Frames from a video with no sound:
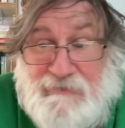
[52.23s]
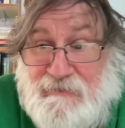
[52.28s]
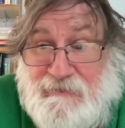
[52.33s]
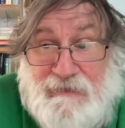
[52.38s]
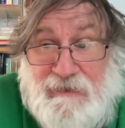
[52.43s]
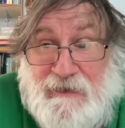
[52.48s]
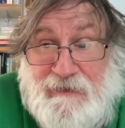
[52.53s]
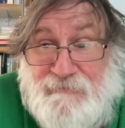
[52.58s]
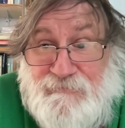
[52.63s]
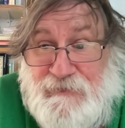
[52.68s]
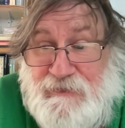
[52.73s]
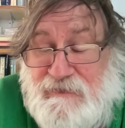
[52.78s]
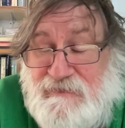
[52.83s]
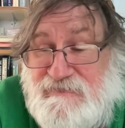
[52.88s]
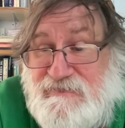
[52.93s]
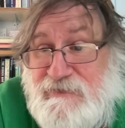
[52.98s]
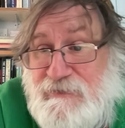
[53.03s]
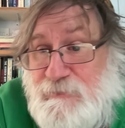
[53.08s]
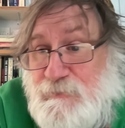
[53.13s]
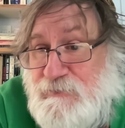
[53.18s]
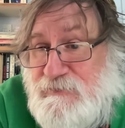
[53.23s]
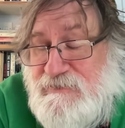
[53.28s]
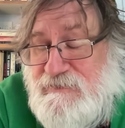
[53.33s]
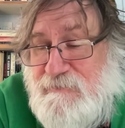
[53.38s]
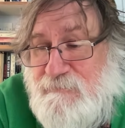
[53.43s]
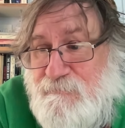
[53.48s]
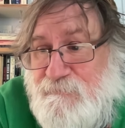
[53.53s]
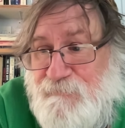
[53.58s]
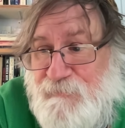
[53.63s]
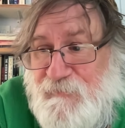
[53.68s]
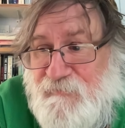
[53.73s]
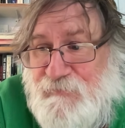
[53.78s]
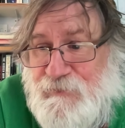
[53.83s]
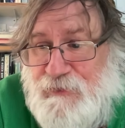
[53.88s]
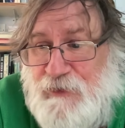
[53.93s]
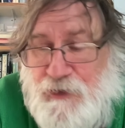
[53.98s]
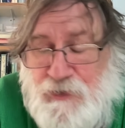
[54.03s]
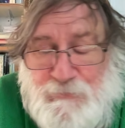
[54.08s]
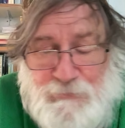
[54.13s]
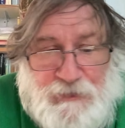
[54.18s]
gave an excuse for
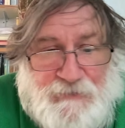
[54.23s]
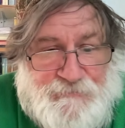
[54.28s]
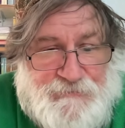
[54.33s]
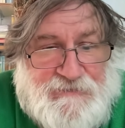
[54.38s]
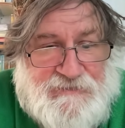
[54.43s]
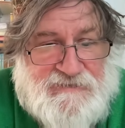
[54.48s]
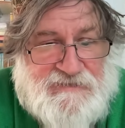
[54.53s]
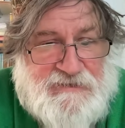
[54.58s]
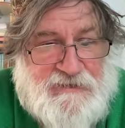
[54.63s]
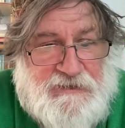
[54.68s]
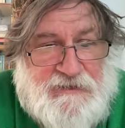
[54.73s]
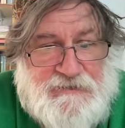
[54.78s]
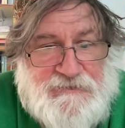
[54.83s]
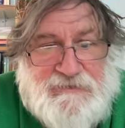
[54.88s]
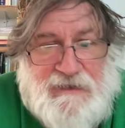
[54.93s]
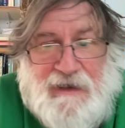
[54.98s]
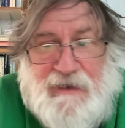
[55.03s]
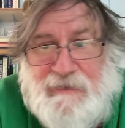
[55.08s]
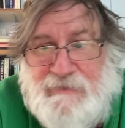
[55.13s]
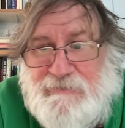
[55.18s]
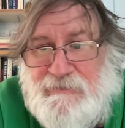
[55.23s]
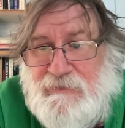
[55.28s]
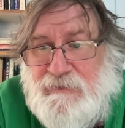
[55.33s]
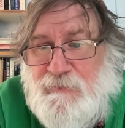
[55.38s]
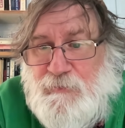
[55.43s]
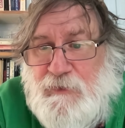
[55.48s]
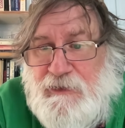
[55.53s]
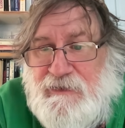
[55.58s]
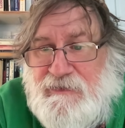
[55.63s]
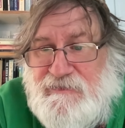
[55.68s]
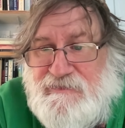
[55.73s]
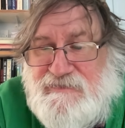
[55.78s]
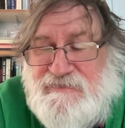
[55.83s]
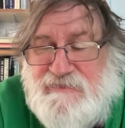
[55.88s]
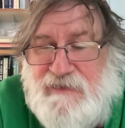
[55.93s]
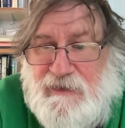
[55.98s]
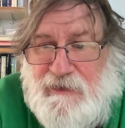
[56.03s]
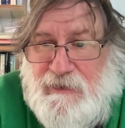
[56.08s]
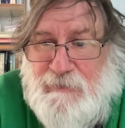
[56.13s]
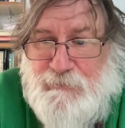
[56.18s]
the Home Office to idle away its
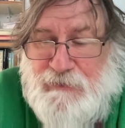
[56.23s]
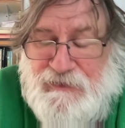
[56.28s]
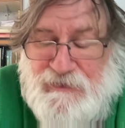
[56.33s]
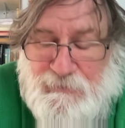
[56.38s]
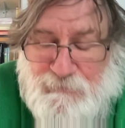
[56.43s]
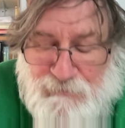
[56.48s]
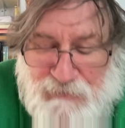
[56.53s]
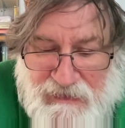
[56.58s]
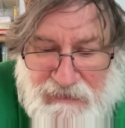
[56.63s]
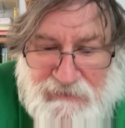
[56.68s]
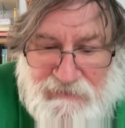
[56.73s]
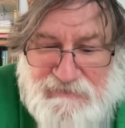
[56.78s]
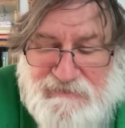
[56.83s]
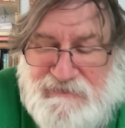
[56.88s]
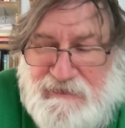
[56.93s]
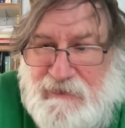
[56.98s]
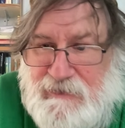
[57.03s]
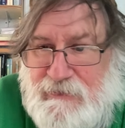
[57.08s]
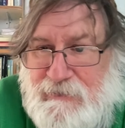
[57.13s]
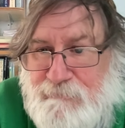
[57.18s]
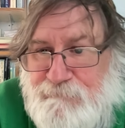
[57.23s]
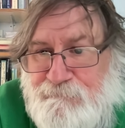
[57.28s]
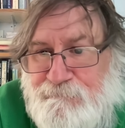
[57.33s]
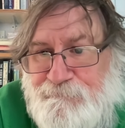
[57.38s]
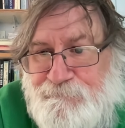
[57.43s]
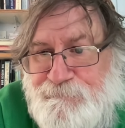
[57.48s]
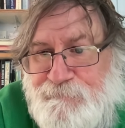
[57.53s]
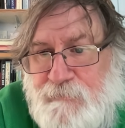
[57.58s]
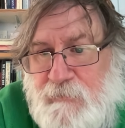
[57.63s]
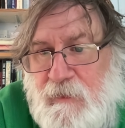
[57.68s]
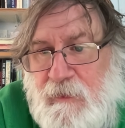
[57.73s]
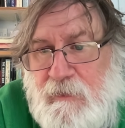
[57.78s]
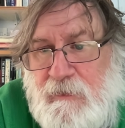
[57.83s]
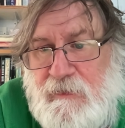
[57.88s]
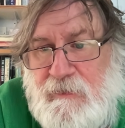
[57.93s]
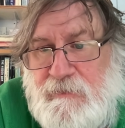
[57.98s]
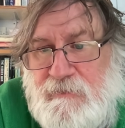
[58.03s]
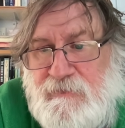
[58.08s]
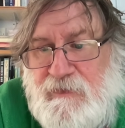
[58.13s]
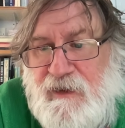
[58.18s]
time. In the meantime,
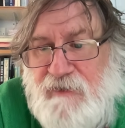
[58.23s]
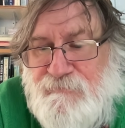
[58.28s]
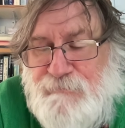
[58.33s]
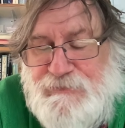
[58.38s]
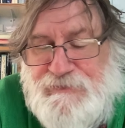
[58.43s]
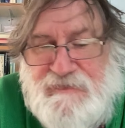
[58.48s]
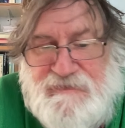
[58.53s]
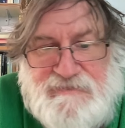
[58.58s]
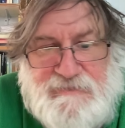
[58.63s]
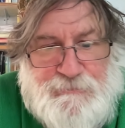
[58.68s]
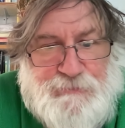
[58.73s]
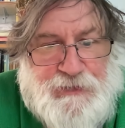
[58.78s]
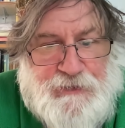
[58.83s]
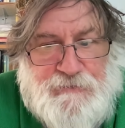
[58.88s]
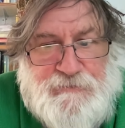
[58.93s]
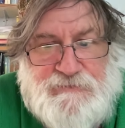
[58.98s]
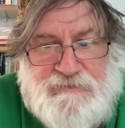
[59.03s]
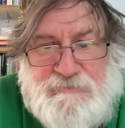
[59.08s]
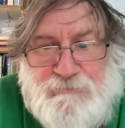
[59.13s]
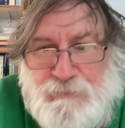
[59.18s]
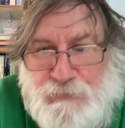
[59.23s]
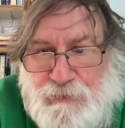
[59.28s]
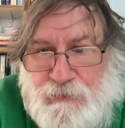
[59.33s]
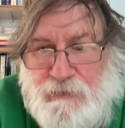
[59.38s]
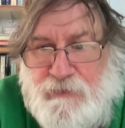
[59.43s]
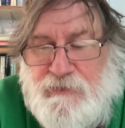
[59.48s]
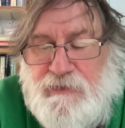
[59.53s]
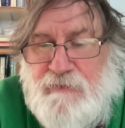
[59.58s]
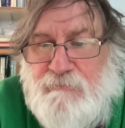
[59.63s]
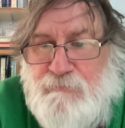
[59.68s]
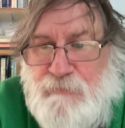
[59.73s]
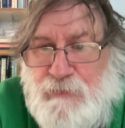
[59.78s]
the government has imposed more and